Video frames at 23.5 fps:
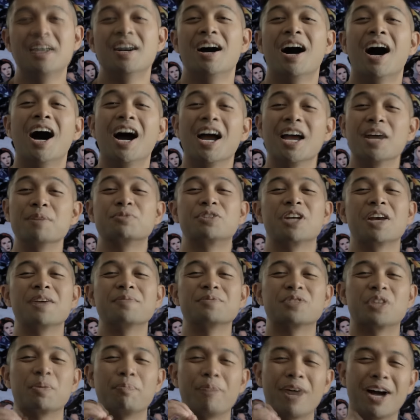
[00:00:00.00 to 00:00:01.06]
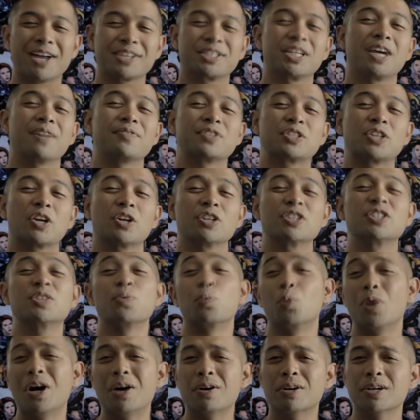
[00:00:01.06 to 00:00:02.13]
Hi, I'm James, the box office artist,
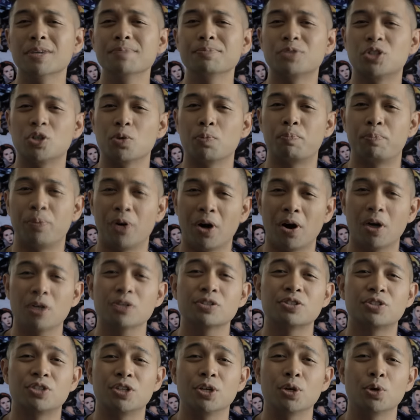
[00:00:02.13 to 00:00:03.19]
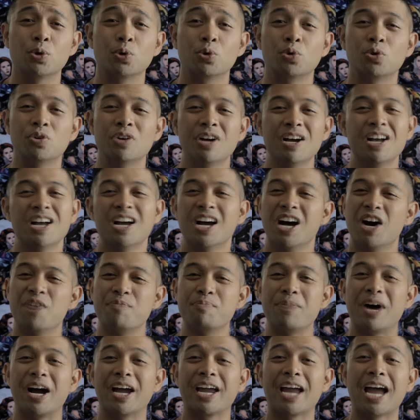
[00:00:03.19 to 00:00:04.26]
and welcome to part two of
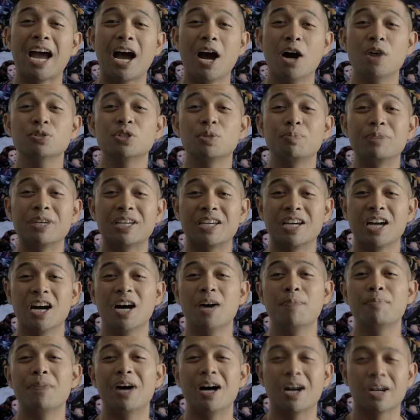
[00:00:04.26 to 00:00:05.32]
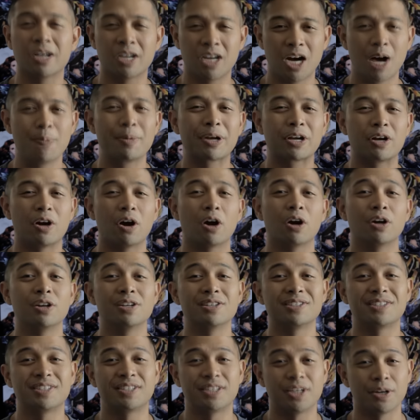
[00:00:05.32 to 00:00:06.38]
my How to Become a Comic
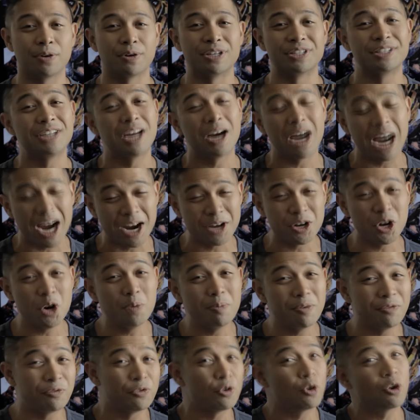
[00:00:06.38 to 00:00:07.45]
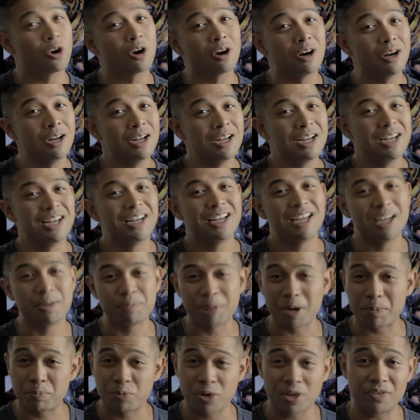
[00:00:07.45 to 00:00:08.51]
Artist series. Now, I know before, in
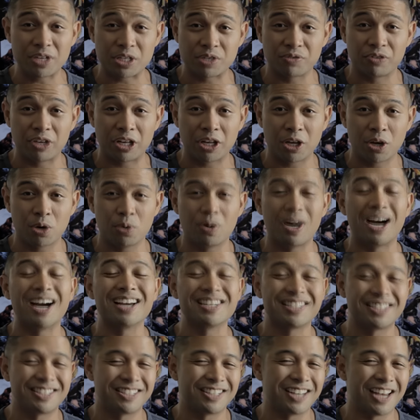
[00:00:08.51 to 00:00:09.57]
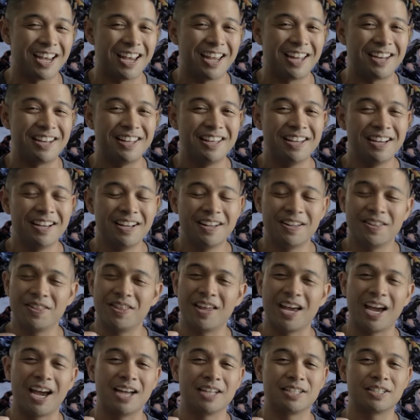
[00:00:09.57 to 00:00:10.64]
my previous video, I said
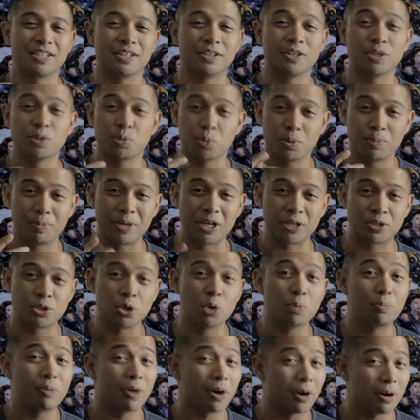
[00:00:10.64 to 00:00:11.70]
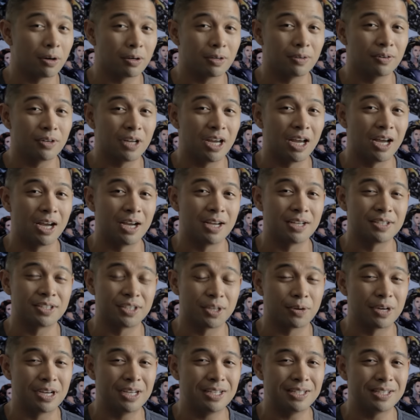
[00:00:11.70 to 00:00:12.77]
that this would be a two-part
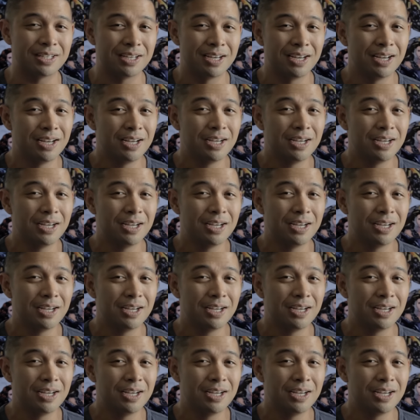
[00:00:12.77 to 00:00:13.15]
series.